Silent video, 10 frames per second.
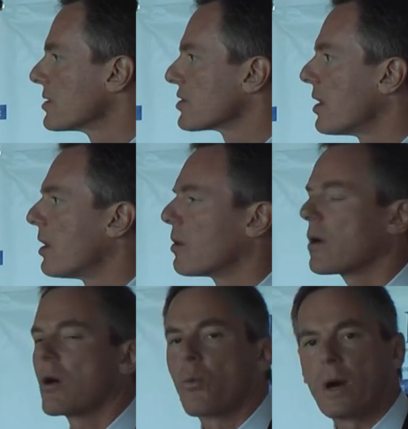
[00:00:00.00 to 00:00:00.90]
So
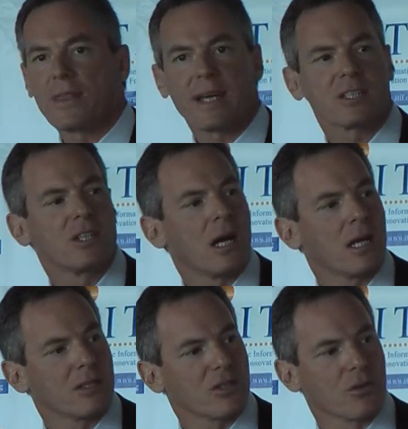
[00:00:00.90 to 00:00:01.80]
what that's
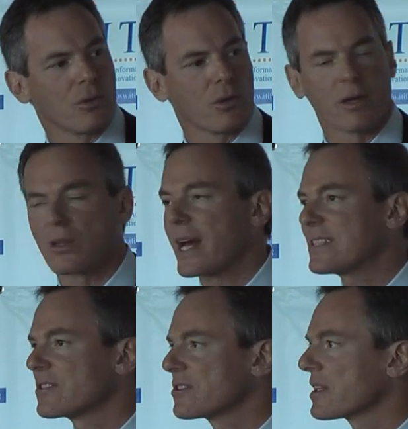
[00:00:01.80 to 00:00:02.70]
done is through the
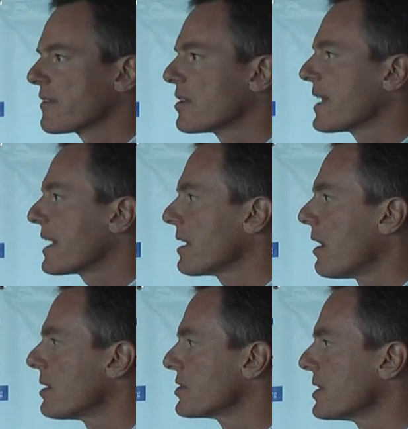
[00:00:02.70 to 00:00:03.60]
licensing of the
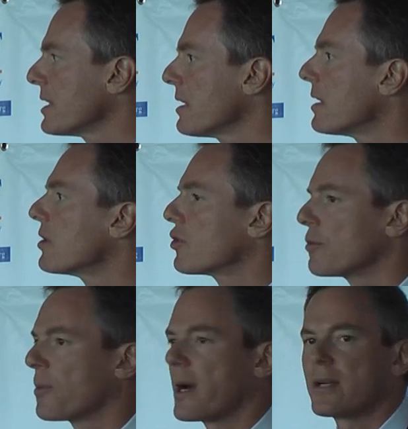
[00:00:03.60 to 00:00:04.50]
technology,
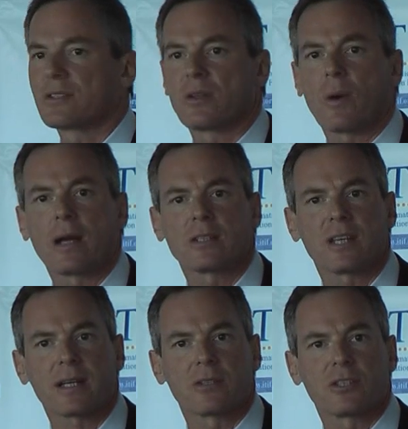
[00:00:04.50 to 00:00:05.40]
two players in the wireless
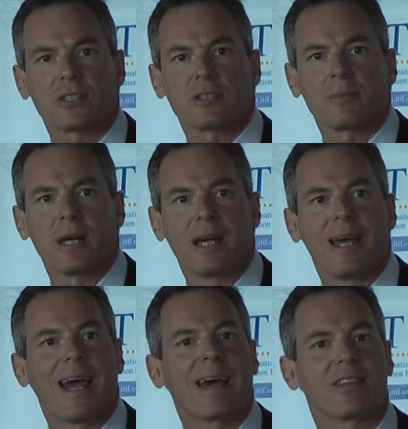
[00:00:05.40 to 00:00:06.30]
ecosystem,
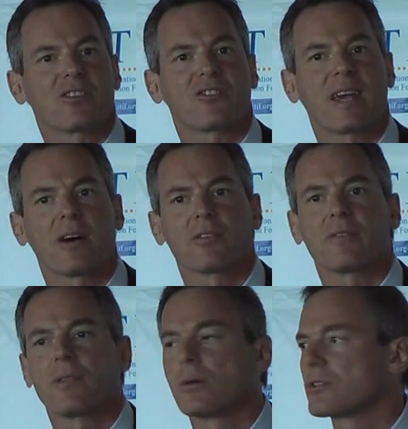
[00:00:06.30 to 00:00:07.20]
and the sales
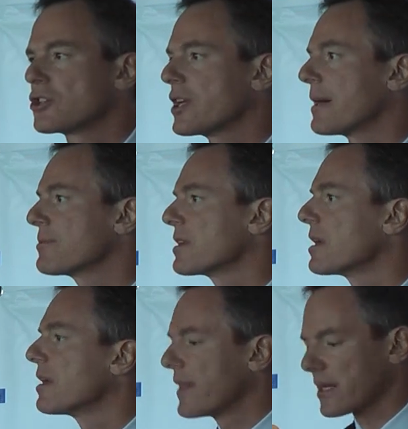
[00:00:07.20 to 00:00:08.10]
of those chips
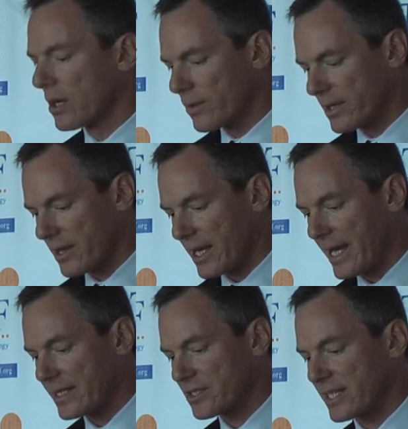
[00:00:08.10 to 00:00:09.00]
that go into the
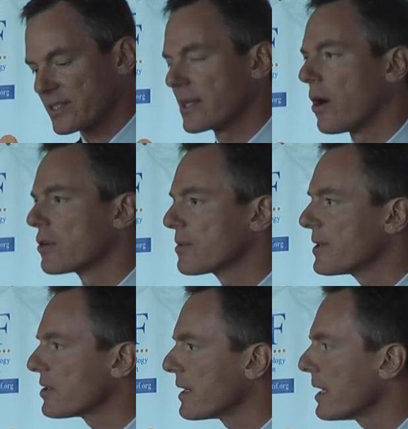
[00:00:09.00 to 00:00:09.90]
handsets. And
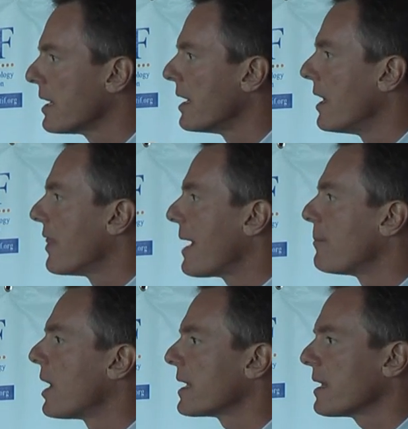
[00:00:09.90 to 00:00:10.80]
ultimately,
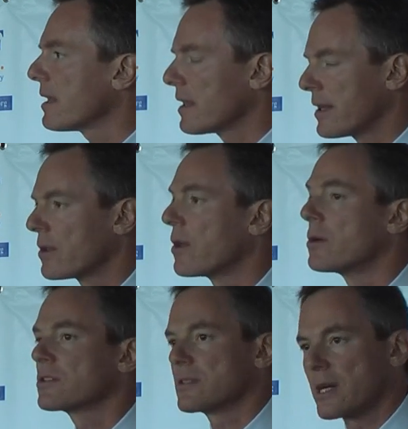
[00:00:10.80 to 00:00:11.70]
that money,
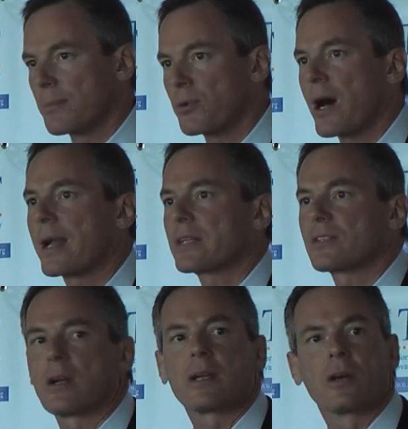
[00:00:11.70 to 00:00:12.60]
those
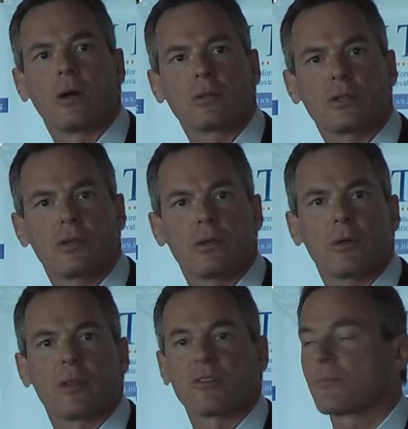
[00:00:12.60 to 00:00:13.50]
products, go
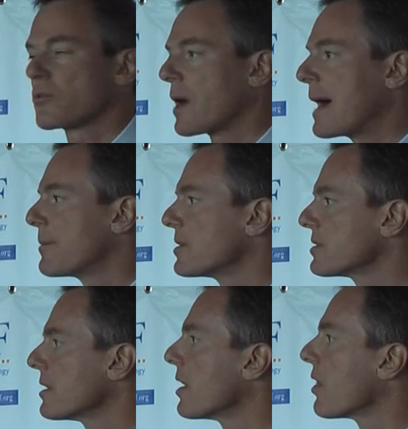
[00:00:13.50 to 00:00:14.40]
to the
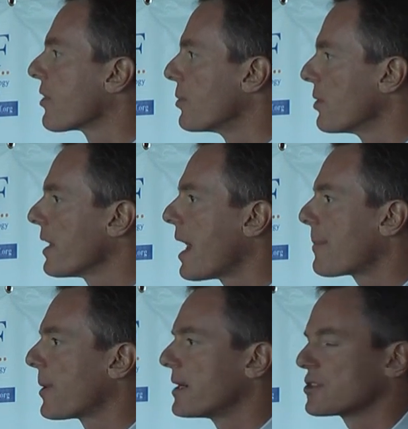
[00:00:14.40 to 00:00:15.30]
subscribers through the
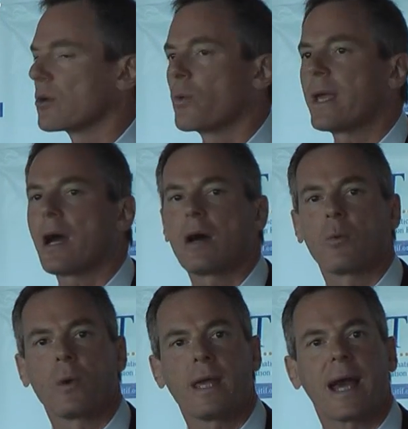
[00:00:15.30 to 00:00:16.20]
operators. So
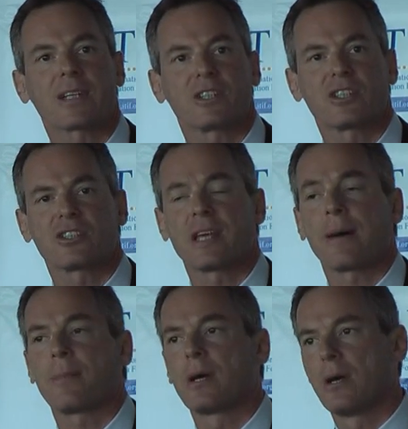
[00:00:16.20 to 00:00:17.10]
we actually
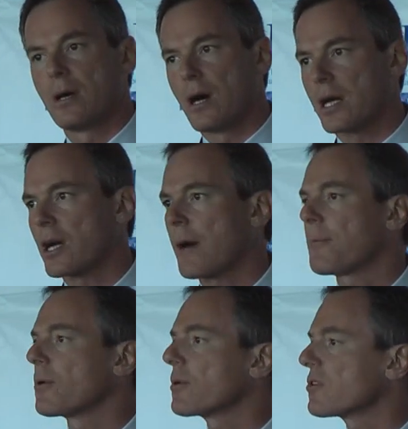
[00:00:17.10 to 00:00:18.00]
step a
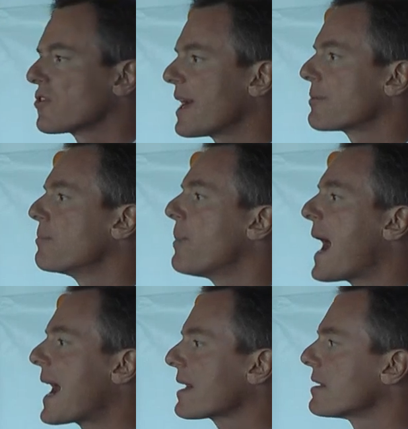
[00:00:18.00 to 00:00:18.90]
couple steps
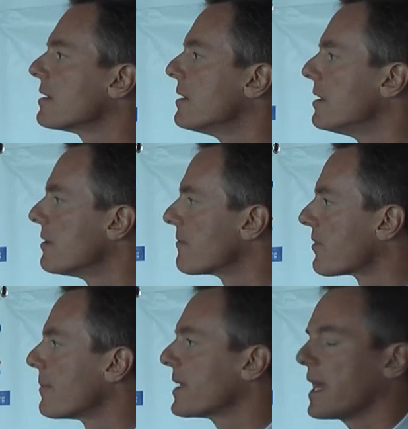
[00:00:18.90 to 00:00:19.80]
back
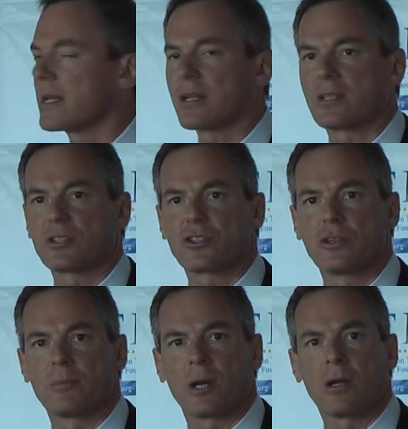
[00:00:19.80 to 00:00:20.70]
from the end
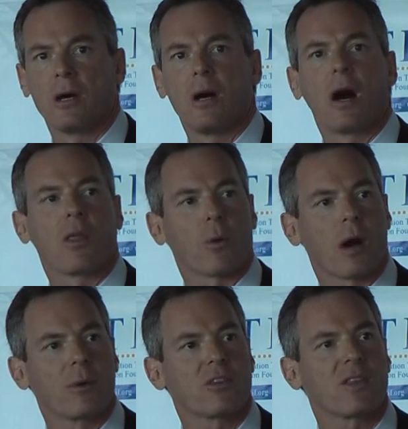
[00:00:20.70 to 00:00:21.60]
consumer, although
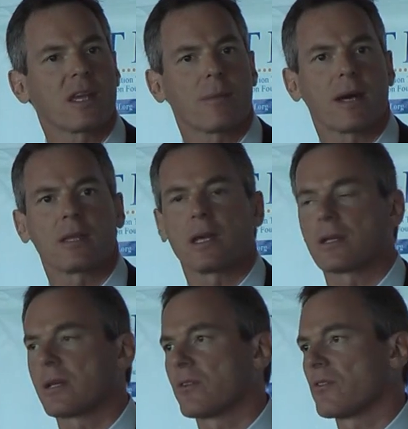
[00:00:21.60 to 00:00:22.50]
we're always thinking about the
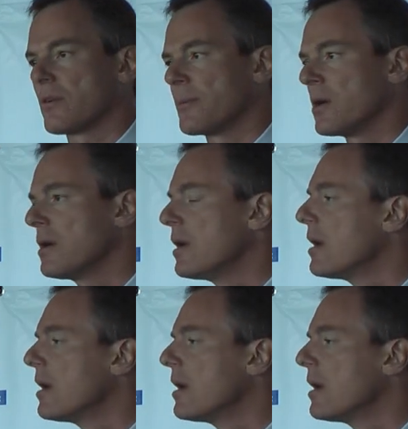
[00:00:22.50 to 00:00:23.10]
end consumer,